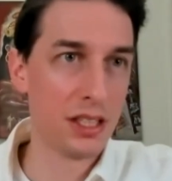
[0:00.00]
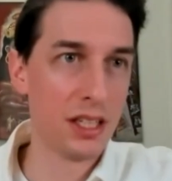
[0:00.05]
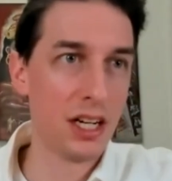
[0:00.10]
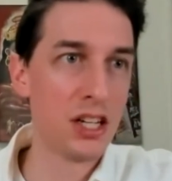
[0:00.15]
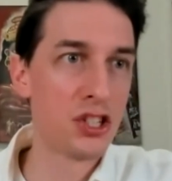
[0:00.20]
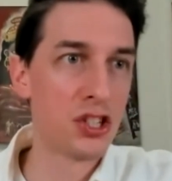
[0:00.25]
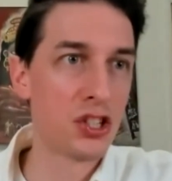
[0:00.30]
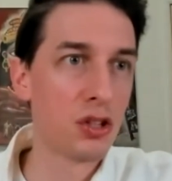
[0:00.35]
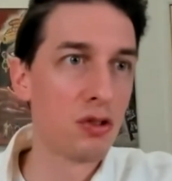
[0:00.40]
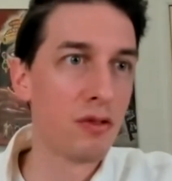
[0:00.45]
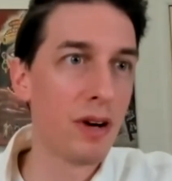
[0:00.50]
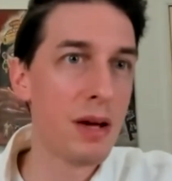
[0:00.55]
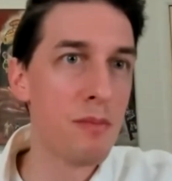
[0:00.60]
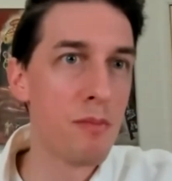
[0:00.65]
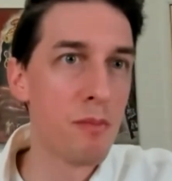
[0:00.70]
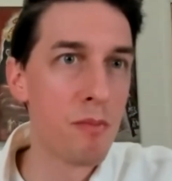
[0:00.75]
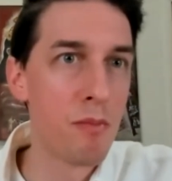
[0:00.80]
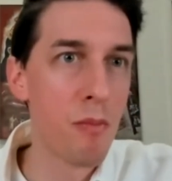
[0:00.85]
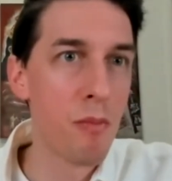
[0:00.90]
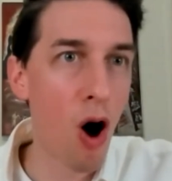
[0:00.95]
It's still
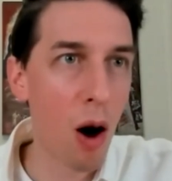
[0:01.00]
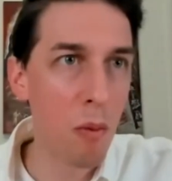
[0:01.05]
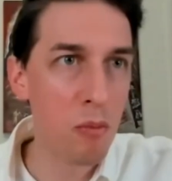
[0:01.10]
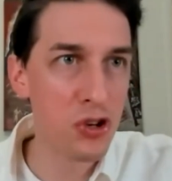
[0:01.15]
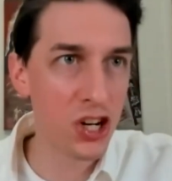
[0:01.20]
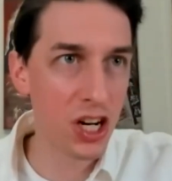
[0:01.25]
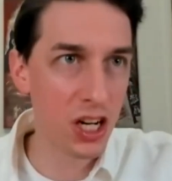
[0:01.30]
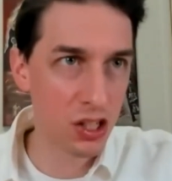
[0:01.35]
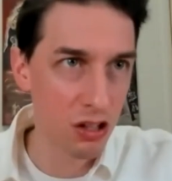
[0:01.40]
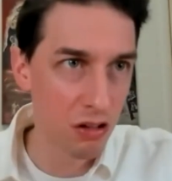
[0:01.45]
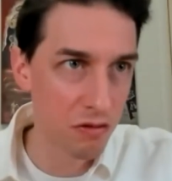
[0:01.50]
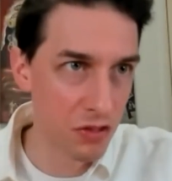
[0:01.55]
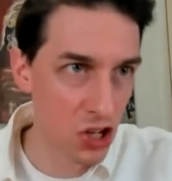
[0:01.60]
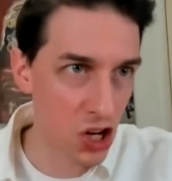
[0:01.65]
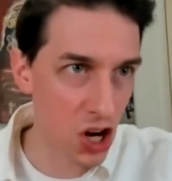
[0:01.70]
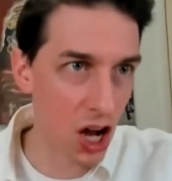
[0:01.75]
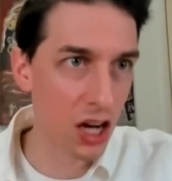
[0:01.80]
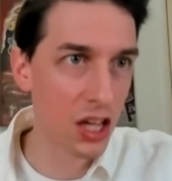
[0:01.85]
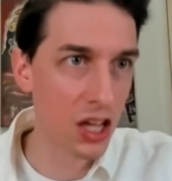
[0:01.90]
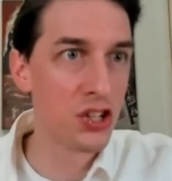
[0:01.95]
an object of
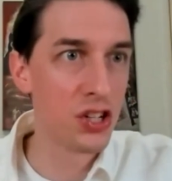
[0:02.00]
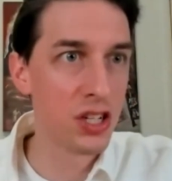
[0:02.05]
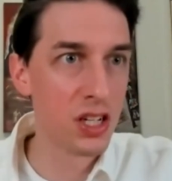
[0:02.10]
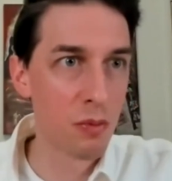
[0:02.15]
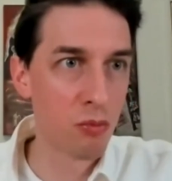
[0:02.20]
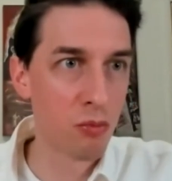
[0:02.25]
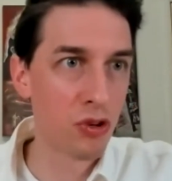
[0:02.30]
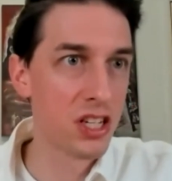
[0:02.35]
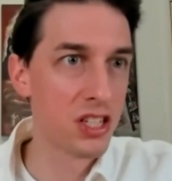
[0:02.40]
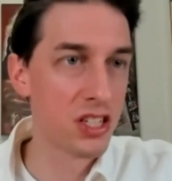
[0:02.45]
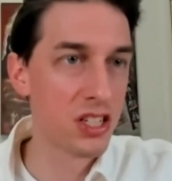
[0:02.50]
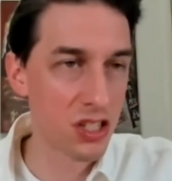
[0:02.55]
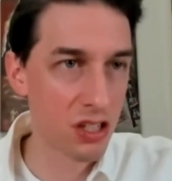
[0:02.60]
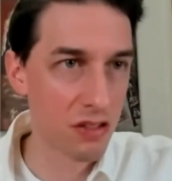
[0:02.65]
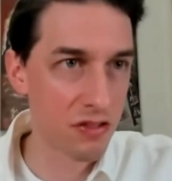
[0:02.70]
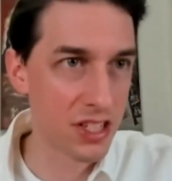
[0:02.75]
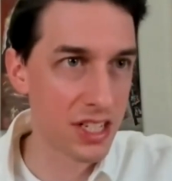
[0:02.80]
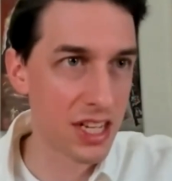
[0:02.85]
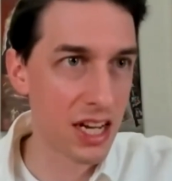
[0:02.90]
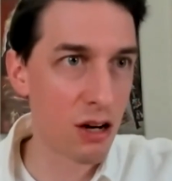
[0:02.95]
knowledge in the
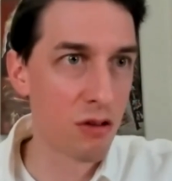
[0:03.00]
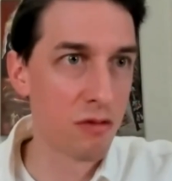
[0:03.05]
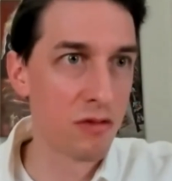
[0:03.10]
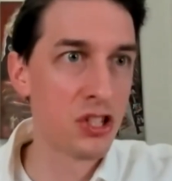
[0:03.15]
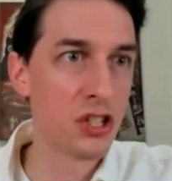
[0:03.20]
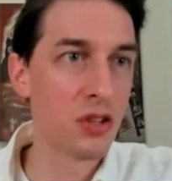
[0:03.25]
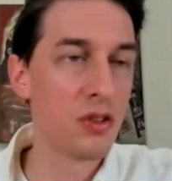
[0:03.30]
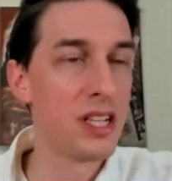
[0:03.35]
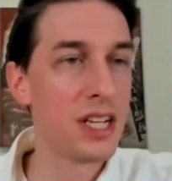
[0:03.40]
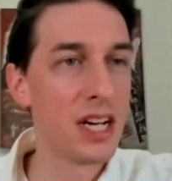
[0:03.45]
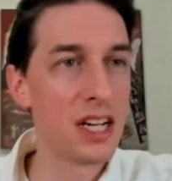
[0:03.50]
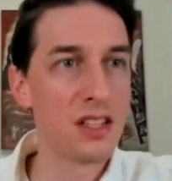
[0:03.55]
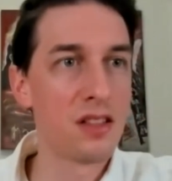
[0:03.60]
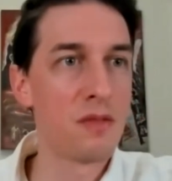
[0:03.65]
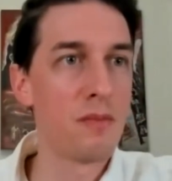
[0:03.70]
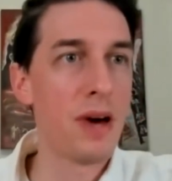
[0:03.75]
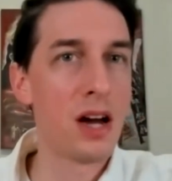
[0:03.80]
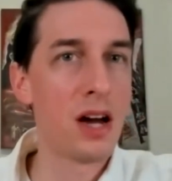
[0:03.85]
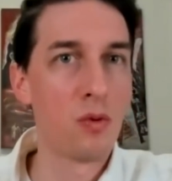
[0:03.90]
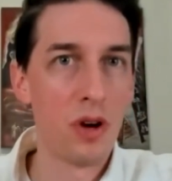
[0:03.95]
presence of self. So it
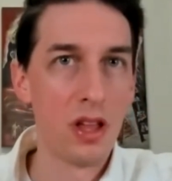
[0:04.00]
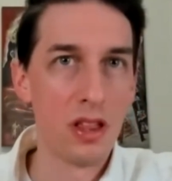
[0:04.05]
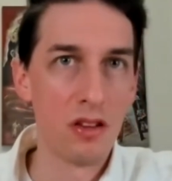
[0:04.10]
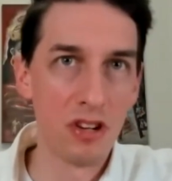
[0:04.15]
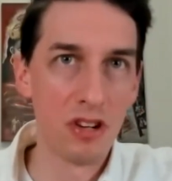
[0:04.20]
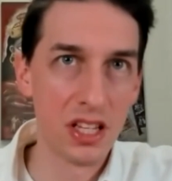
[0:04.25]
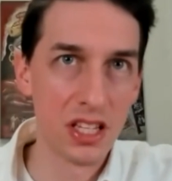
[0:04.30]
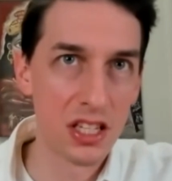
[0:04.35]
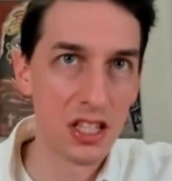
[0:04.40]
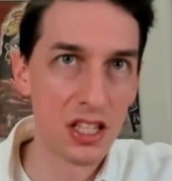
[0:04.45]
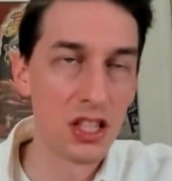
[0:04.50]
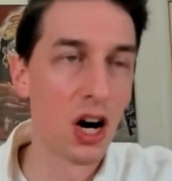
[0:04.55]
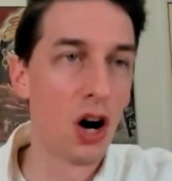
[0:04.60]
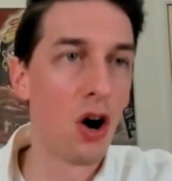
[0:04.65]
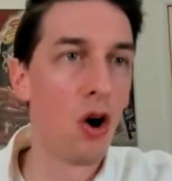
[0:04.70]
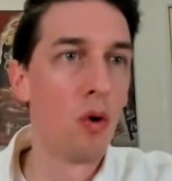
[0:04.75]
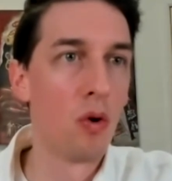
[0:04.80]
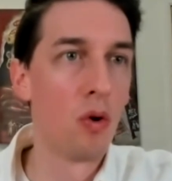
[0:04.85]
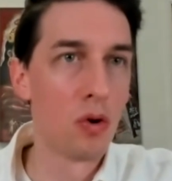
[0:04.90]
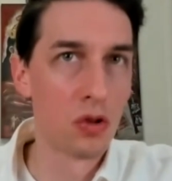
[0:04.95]
doesn't matter whether it's
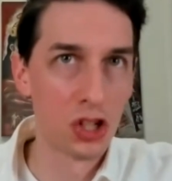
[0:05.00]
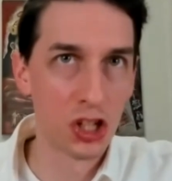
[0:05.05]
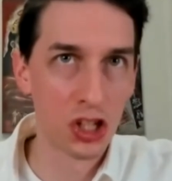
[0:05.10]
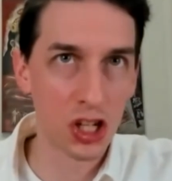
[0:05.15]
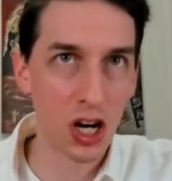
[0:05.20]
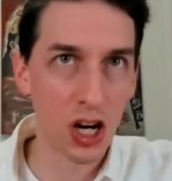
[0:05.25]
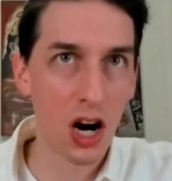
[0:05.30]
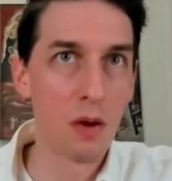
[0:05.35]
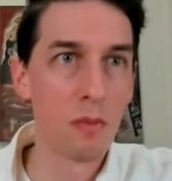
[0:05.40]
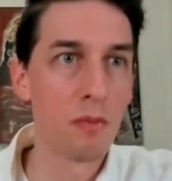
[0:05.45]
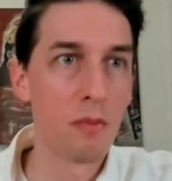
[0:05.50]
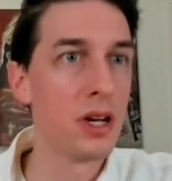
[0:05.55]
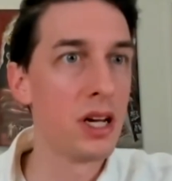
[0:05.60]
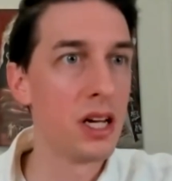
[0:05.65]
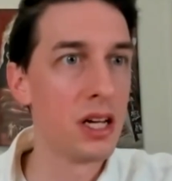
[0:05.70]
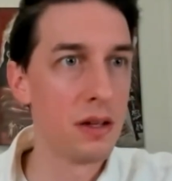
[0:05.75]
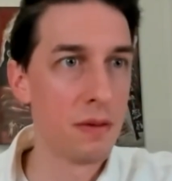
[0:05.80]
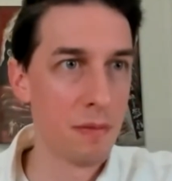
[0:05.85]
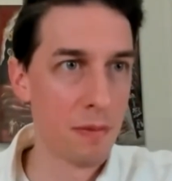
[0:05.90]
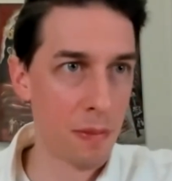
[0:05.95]
dull or sharp.
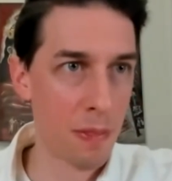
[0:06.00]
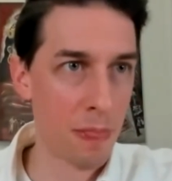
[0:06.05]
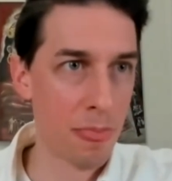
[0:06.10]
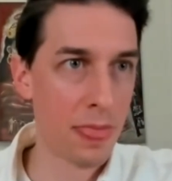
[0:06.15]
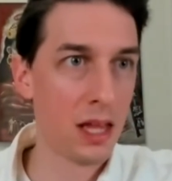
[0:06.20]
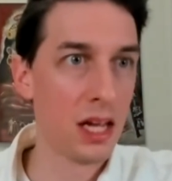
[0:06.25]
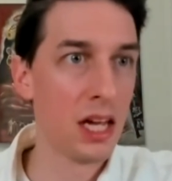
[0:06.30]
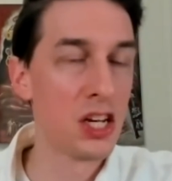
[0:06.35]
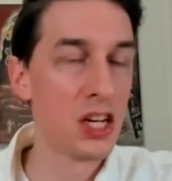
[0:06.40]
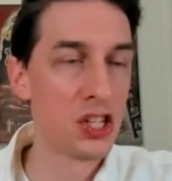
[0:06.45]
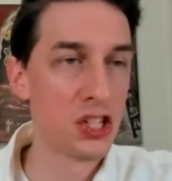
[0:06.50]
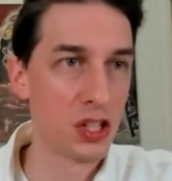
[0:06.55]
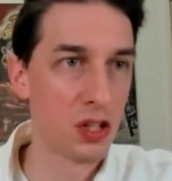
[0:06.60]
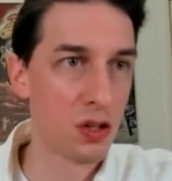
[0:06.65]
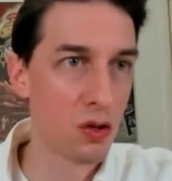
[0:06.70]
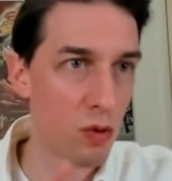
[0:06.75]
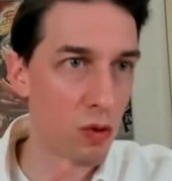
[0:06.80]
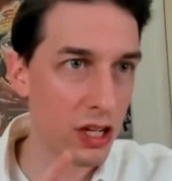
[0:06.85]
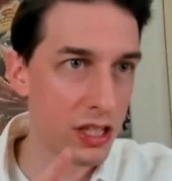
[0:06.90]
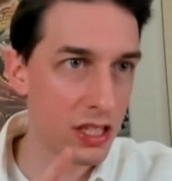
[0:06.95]
It is
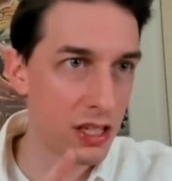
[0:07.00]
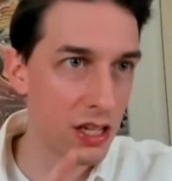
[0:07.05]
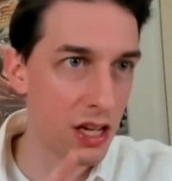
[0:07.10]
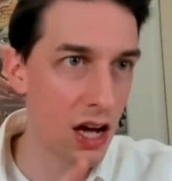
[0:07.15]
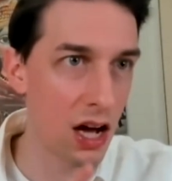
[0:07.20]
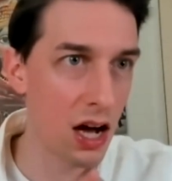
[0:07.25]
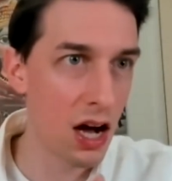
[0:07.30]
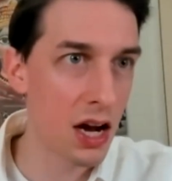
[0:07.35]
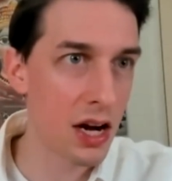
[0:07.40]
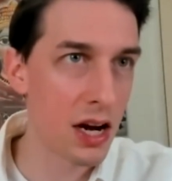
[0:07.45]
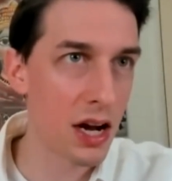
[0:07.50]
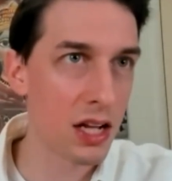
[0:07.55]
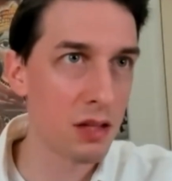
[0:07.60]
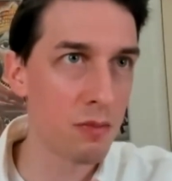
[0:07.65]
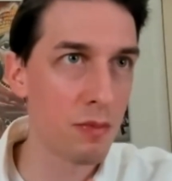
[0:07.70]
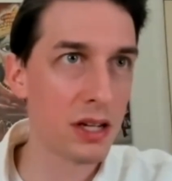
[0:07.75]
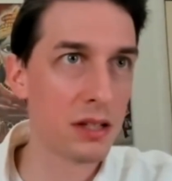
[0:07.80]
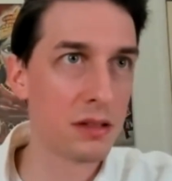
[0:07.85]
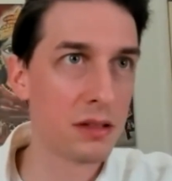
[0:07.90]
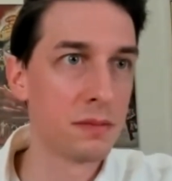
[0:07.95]
still what?
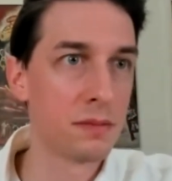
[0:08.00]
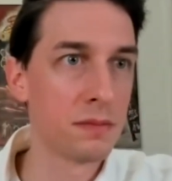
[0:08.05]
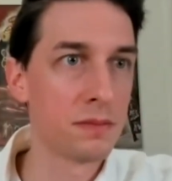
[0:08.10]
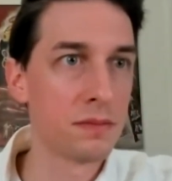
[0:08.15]
Anatma.